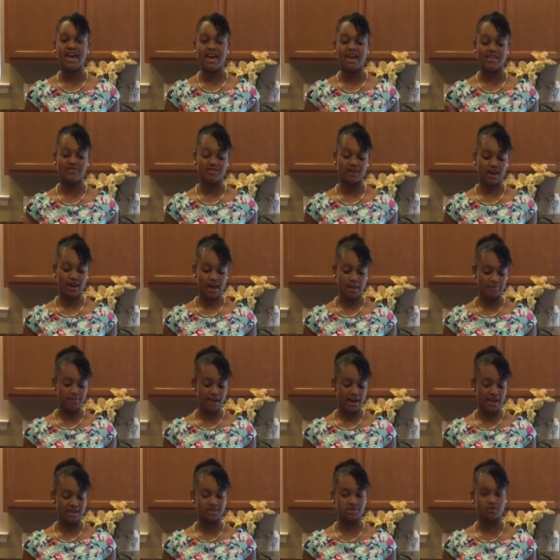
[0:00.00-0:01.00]
and the
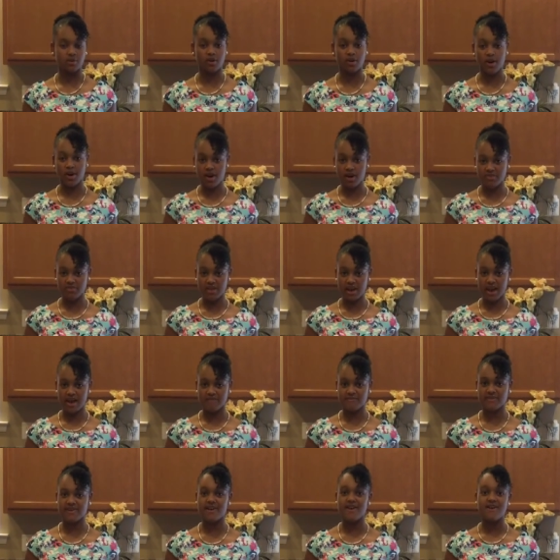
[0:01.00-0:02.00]
cupcakes will go in the
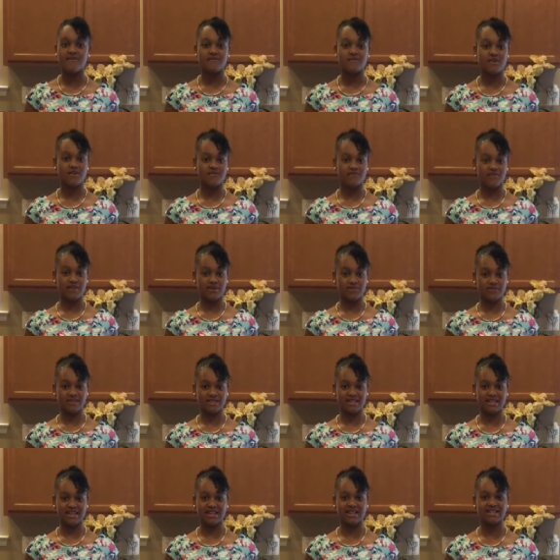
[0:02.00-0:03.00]
oven for
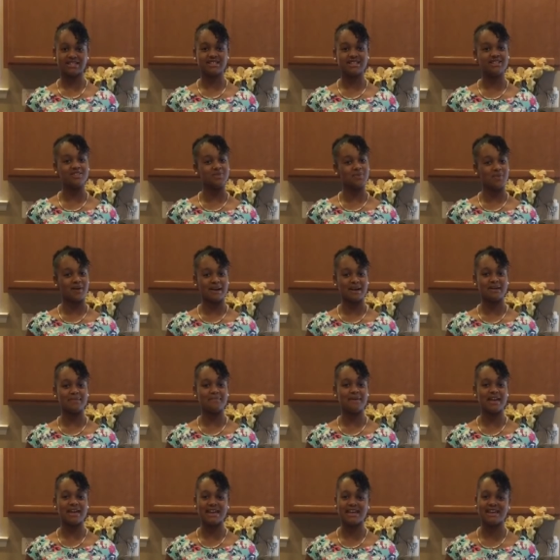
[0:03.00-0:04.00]
15 to 20
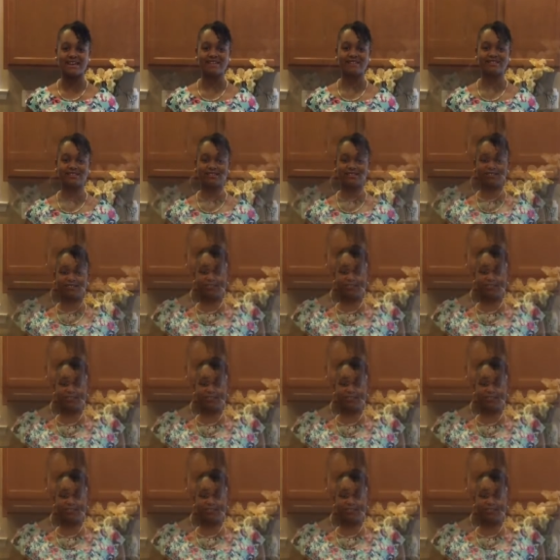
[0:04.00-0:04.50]
minutes.